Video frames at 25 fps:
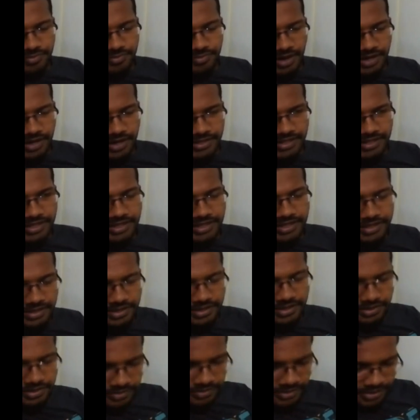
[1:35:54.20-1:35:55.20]
I think
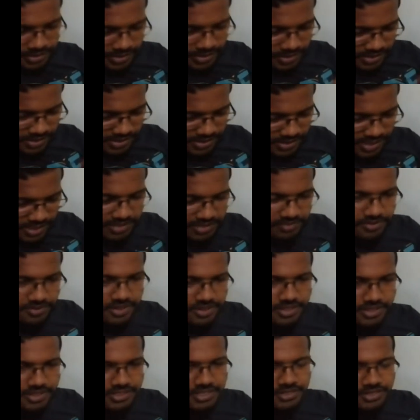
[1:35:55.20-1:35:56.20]
inside the
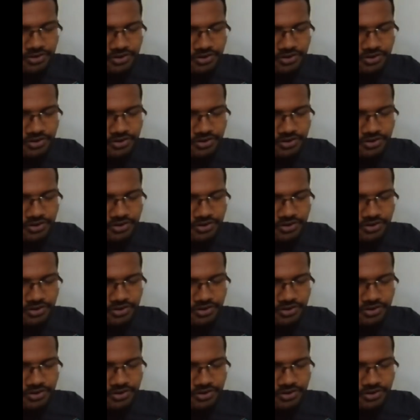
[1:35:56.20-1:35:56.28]
worksheets,